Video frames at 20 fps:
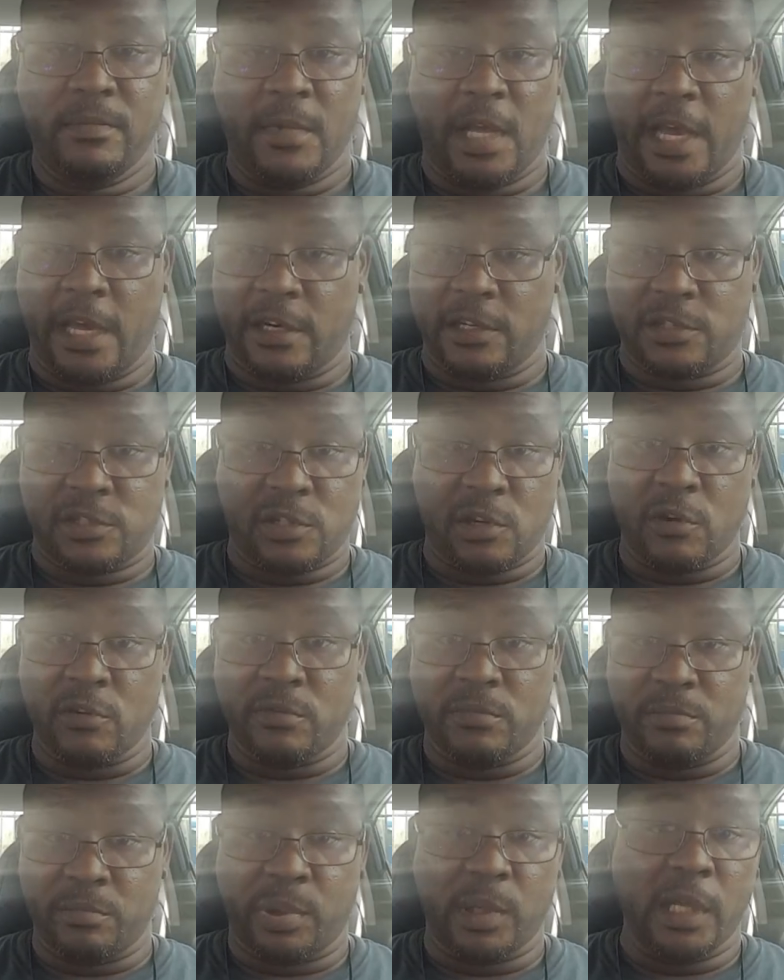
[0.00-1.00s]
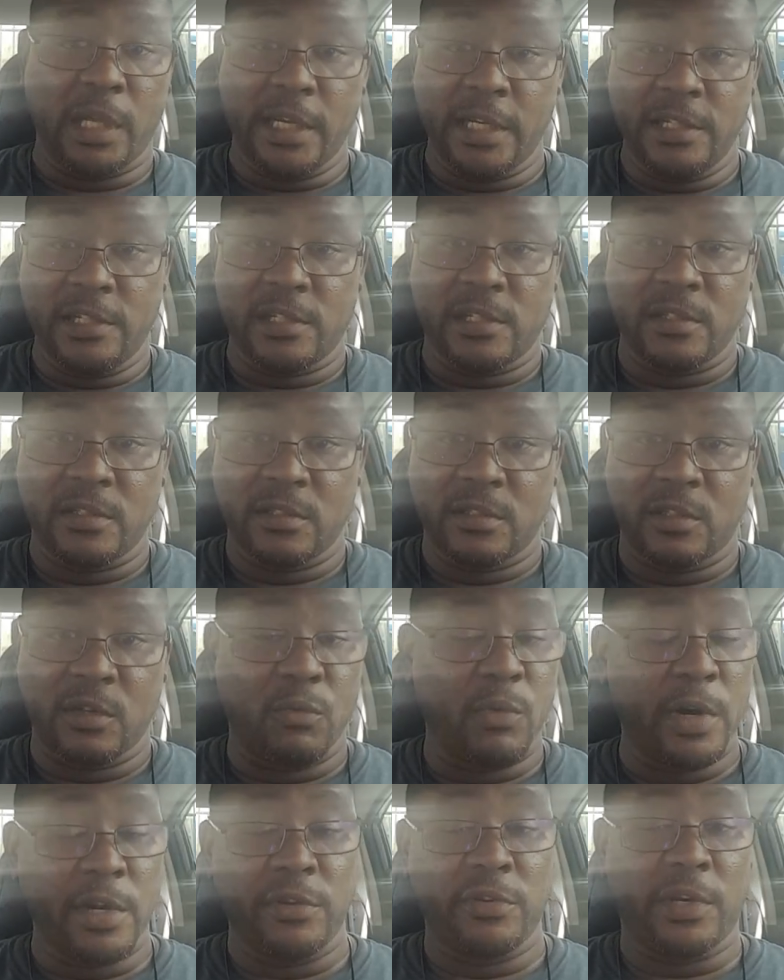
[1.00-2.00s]
at a certain place to
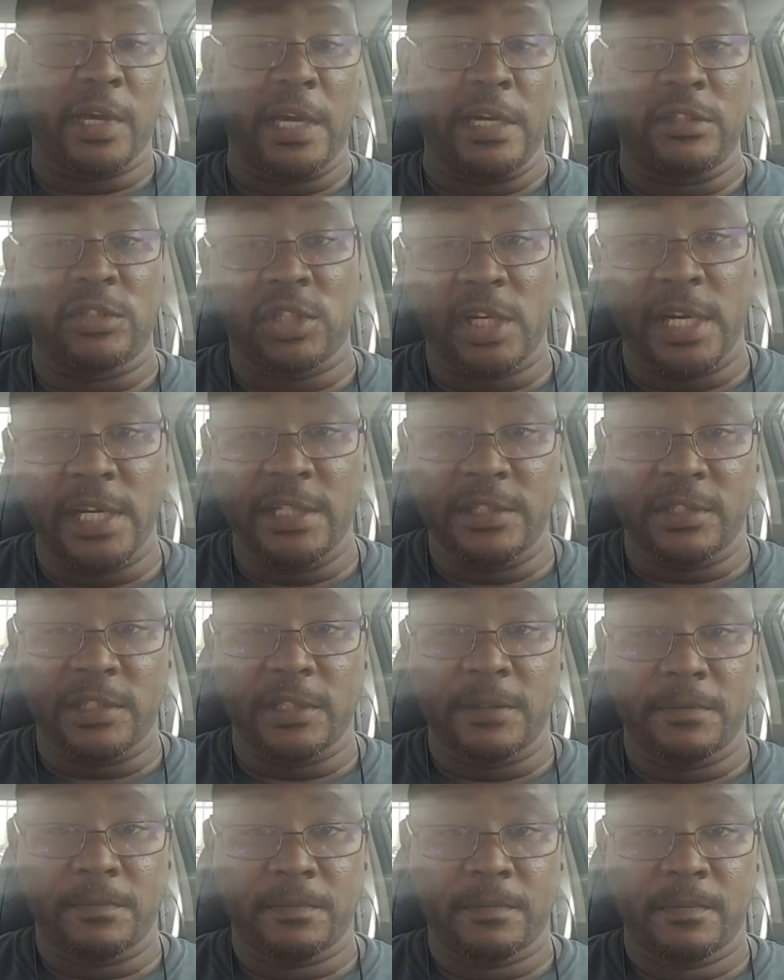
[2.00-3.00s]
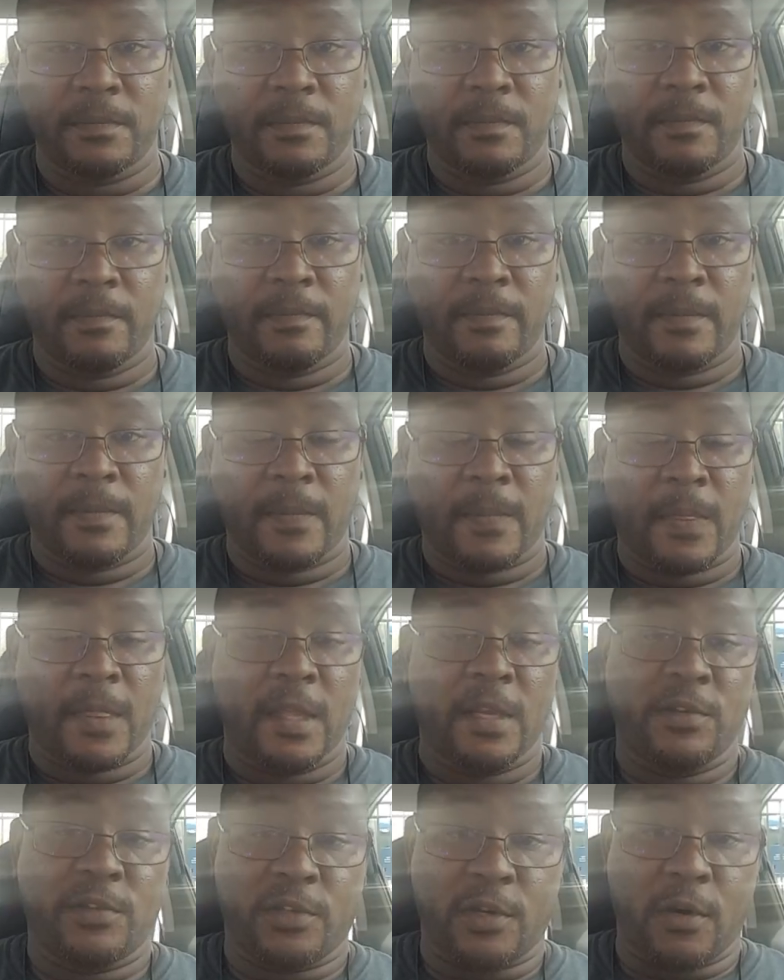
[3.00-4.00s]
where you can't change it.
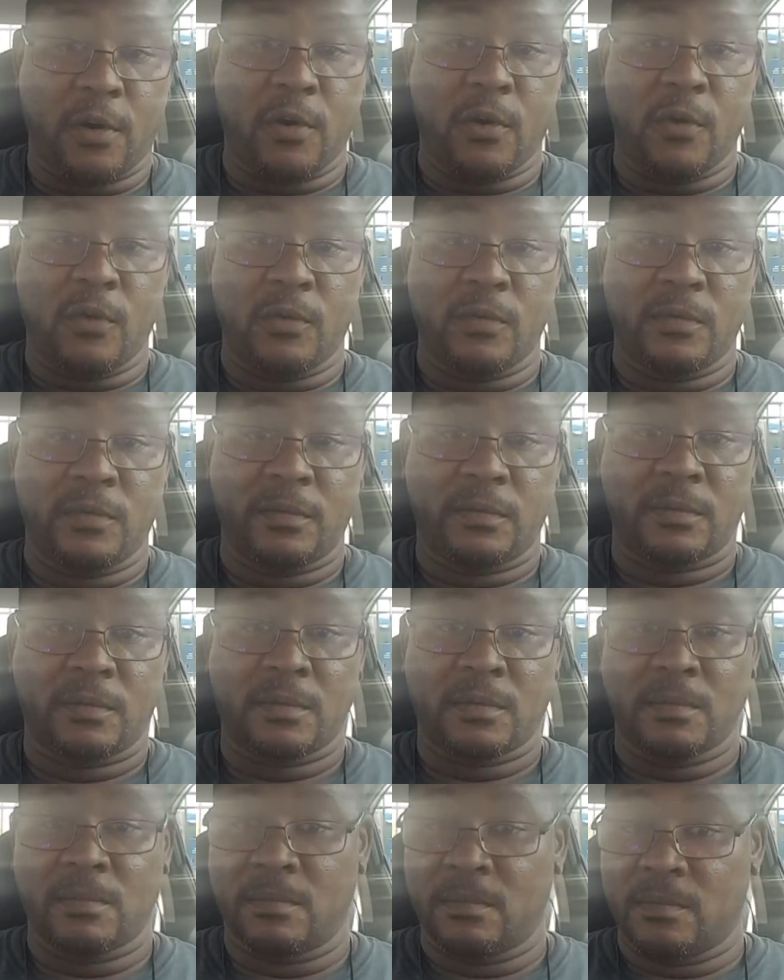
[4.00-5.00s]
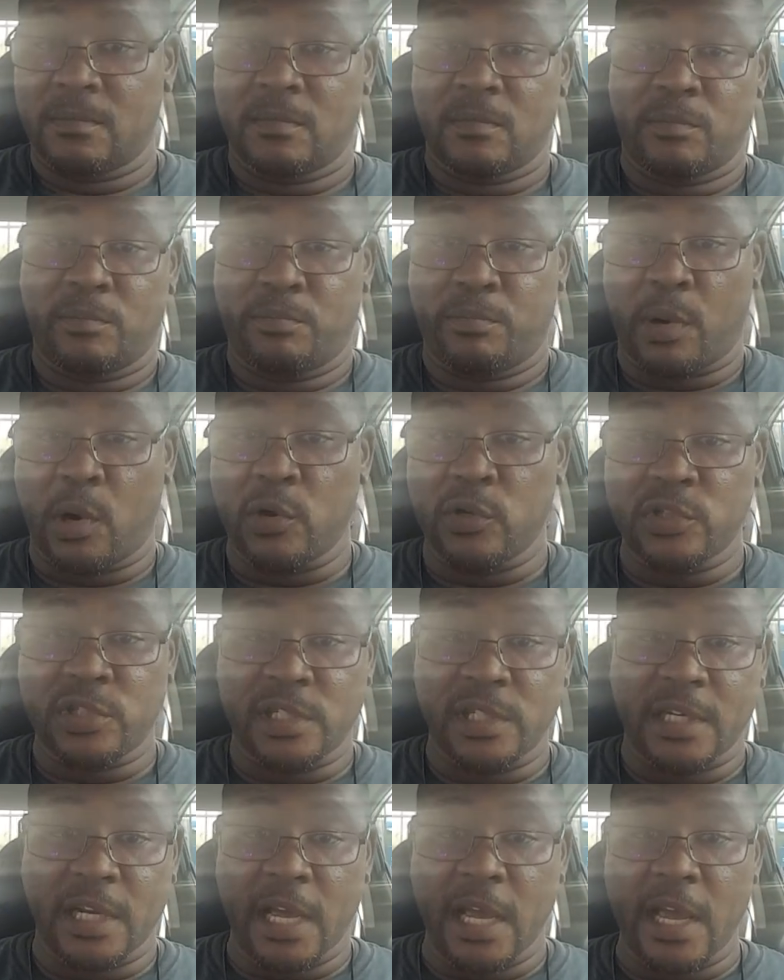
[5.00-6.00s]
So
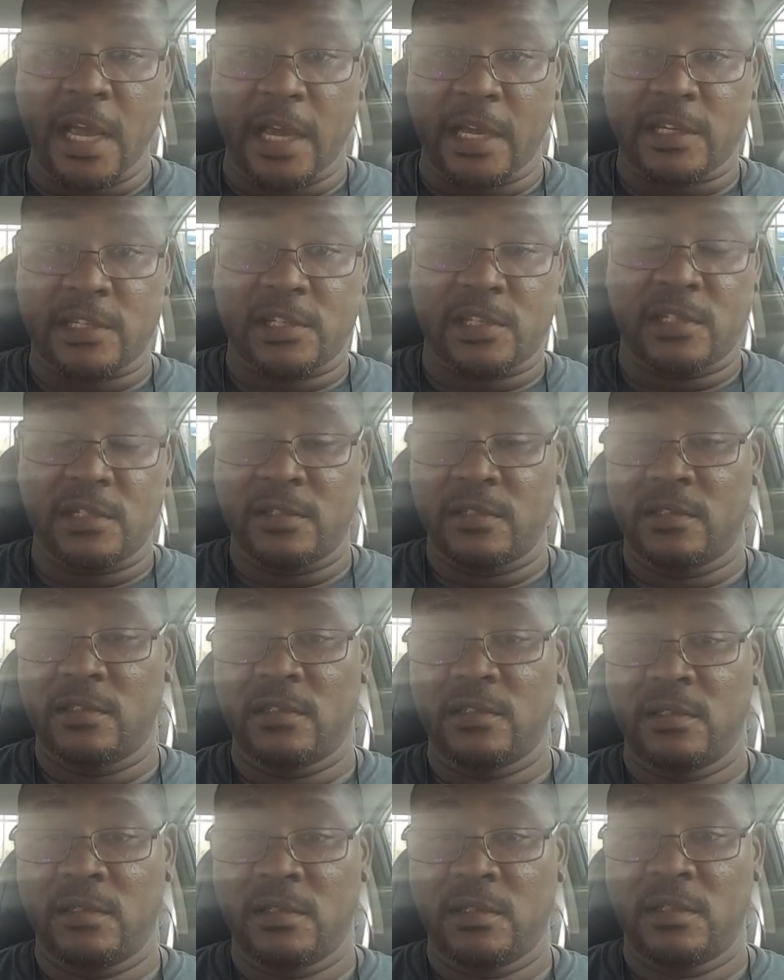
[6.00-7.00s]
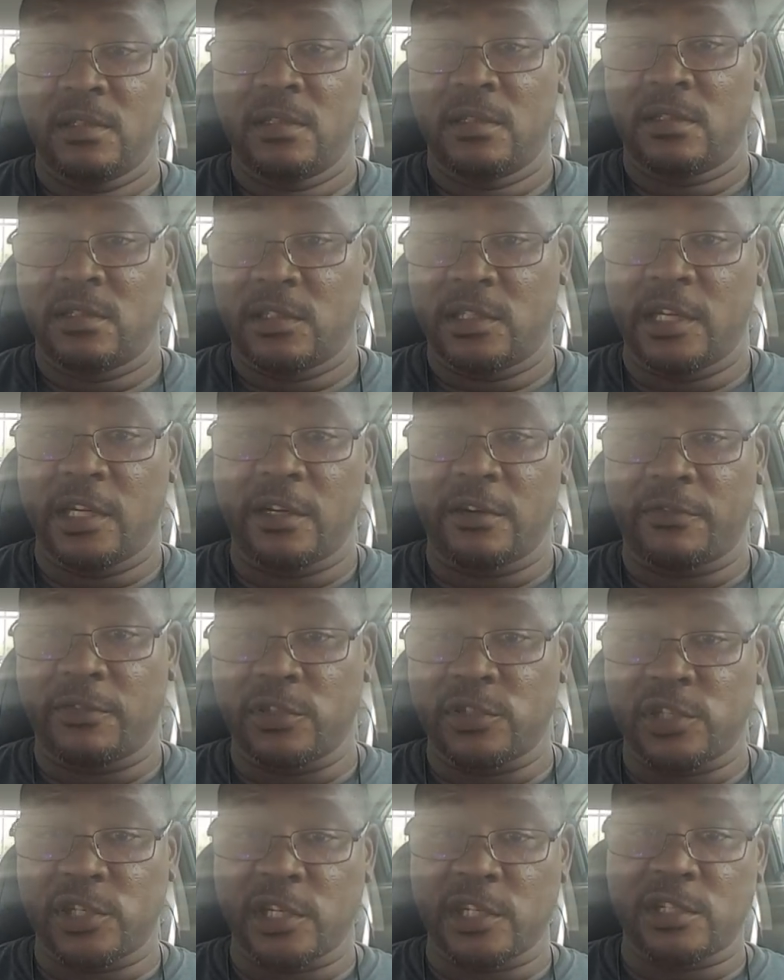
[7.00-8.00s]
person X did it
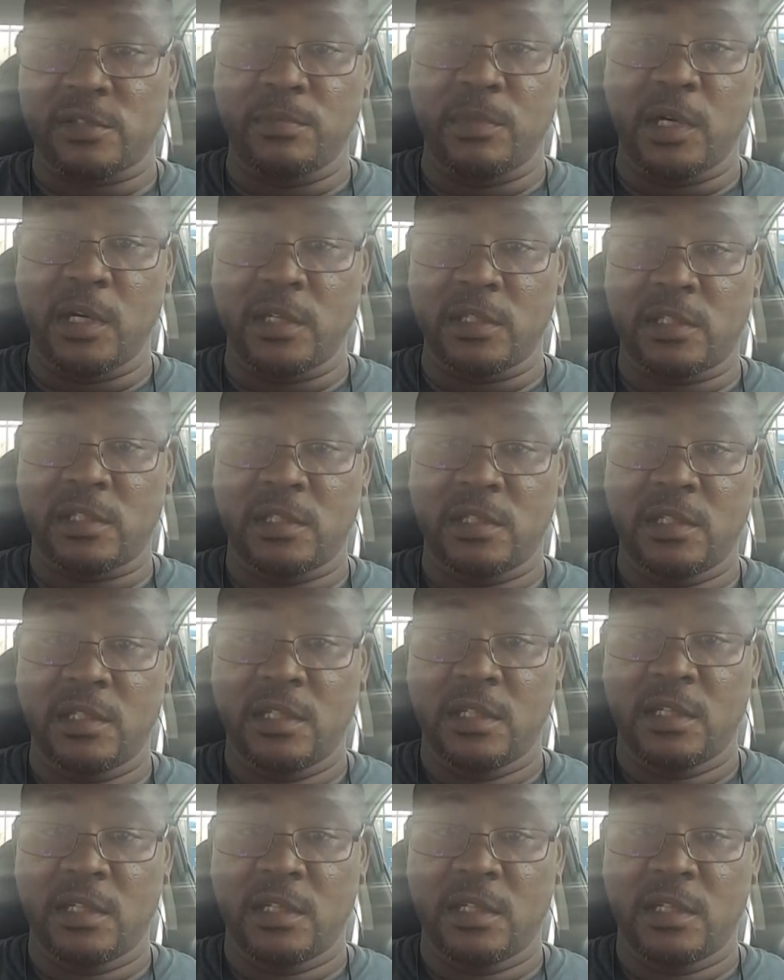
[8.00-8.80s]
for 6 months,